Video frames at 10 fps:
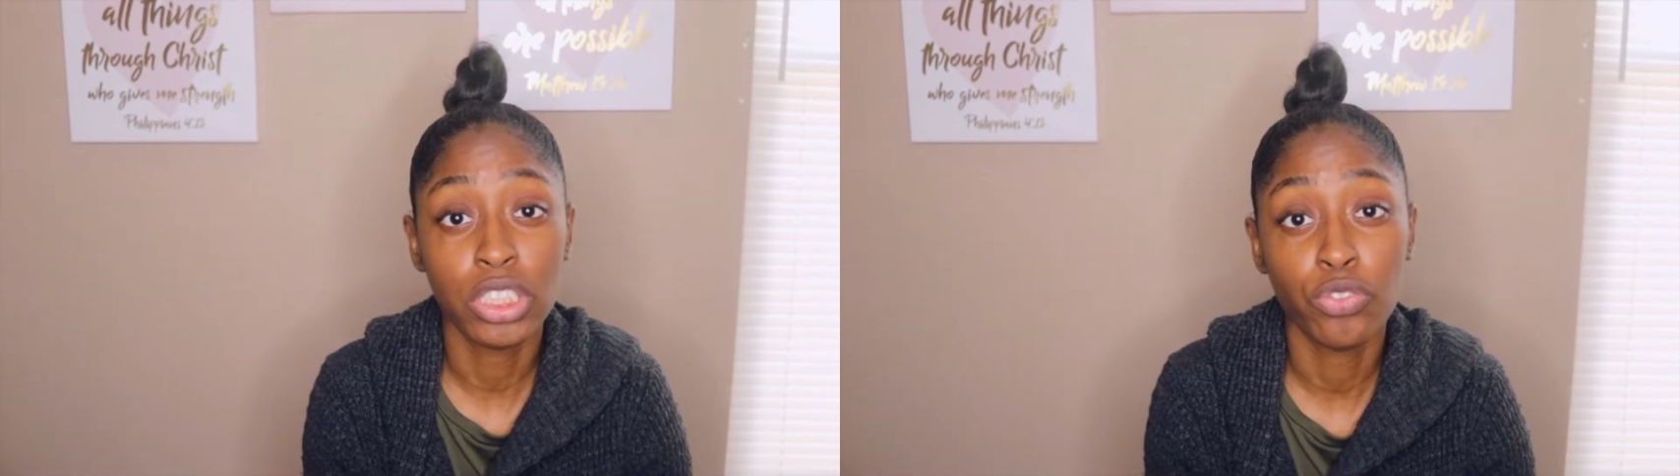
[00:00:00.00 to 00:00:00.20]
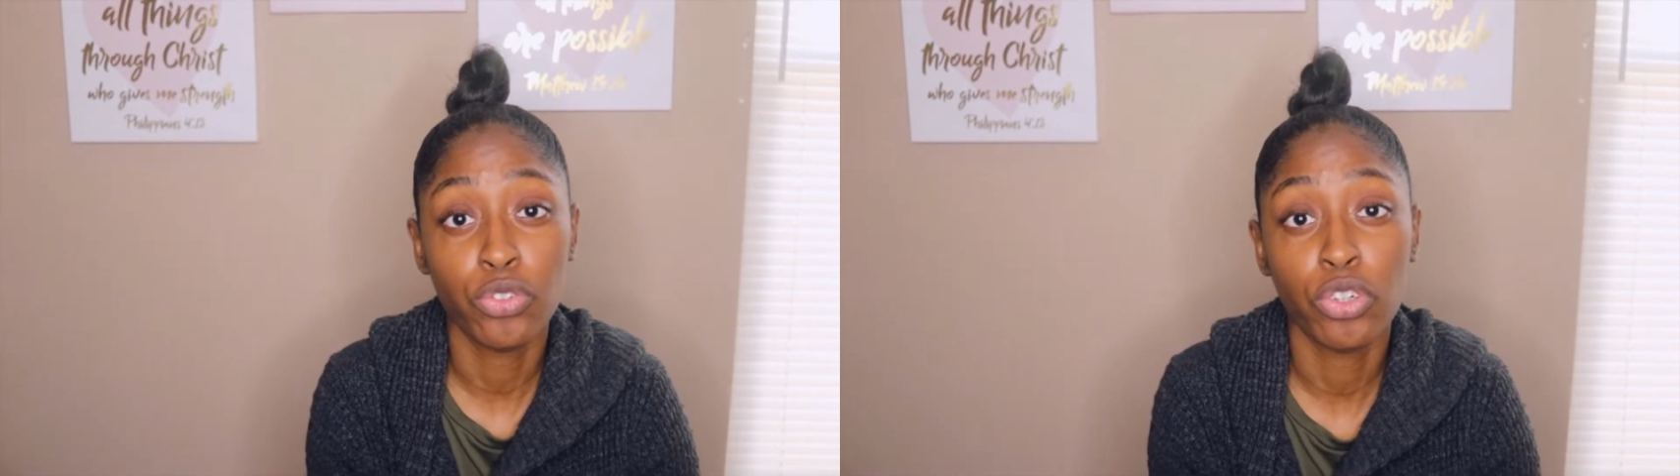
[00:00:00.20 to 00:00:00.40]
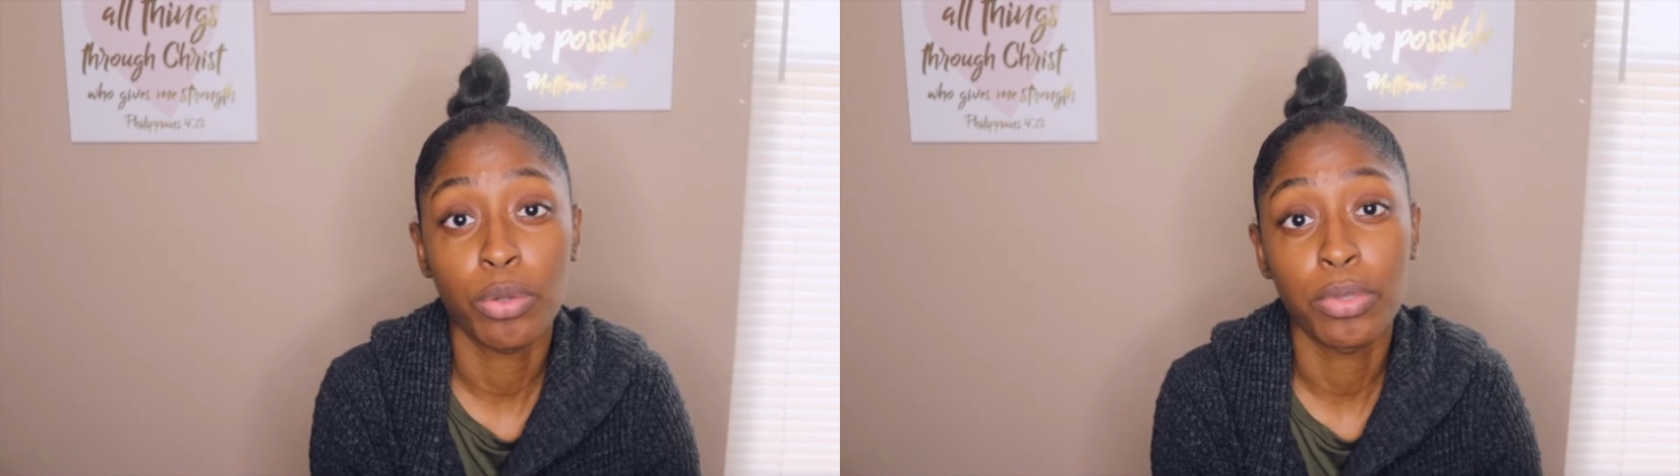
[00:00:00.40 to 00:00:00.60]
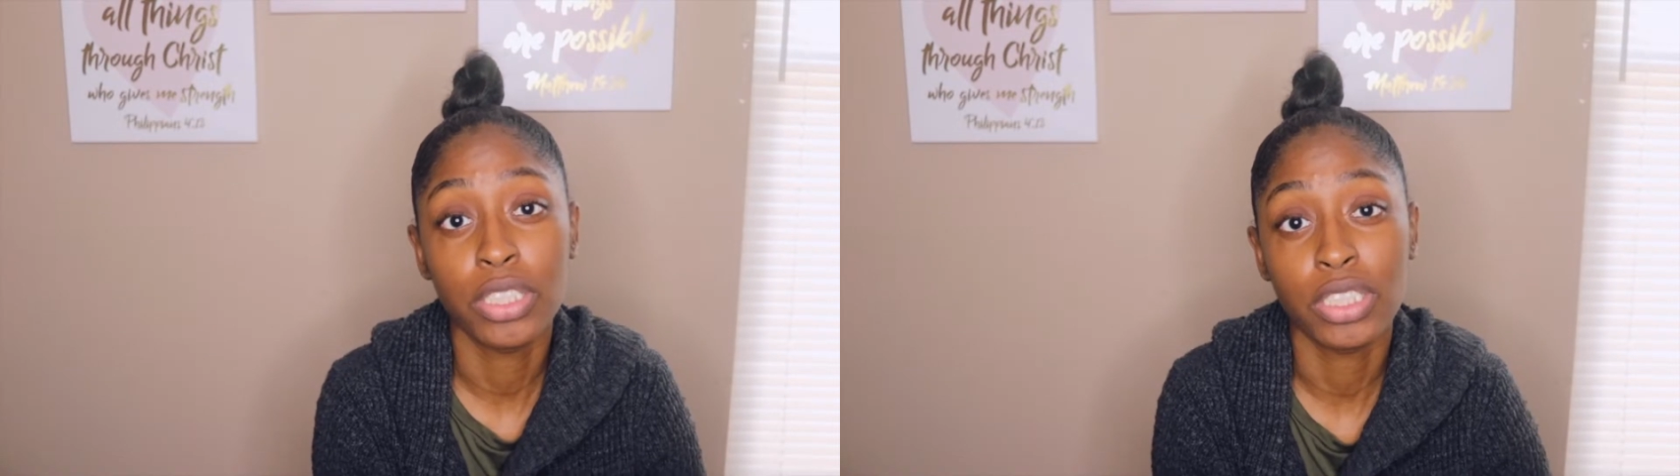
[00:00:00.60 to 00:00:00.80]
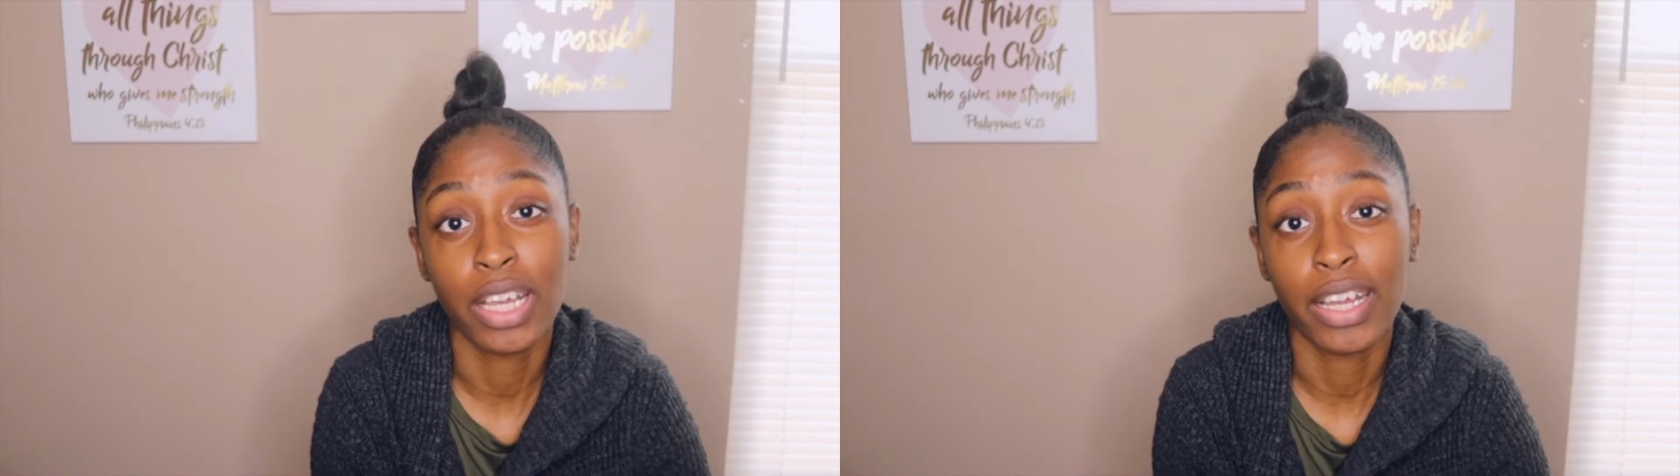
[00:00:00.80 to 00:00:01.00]
it for
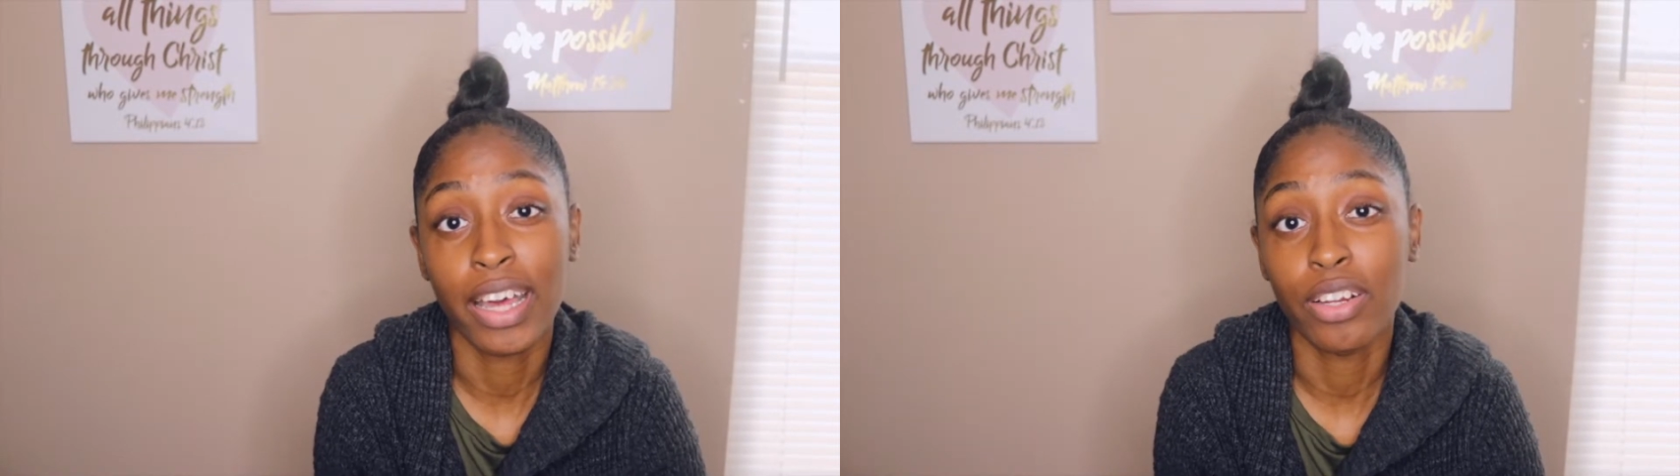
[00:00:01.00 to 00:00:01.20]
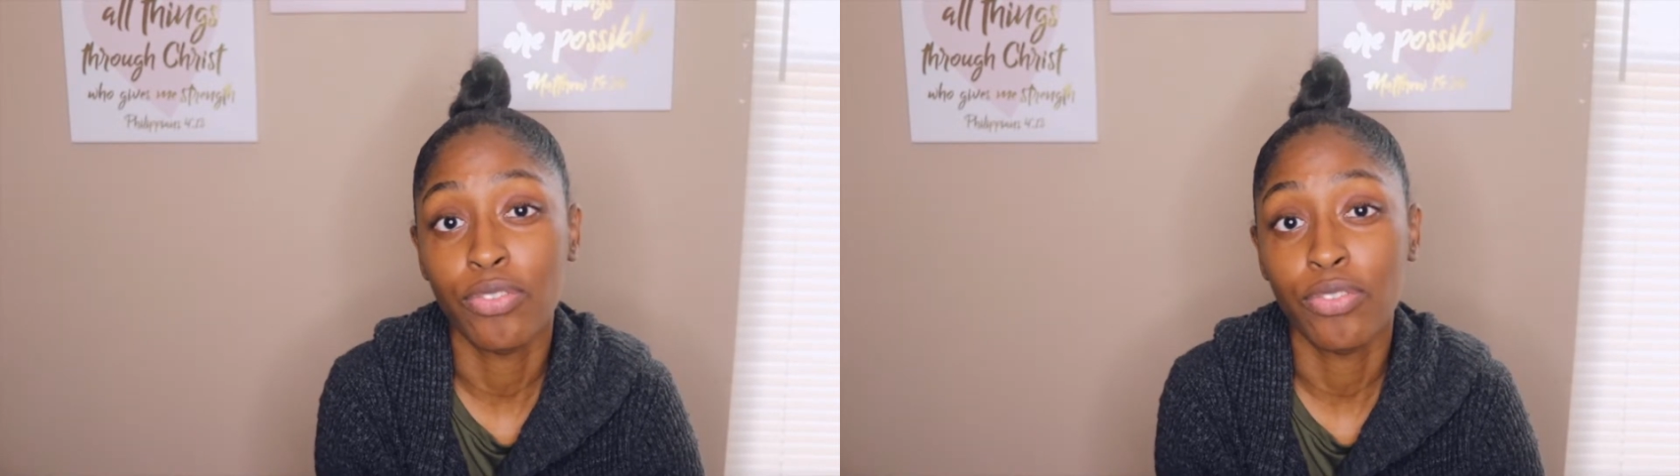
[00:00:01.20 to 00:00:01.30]
because I got it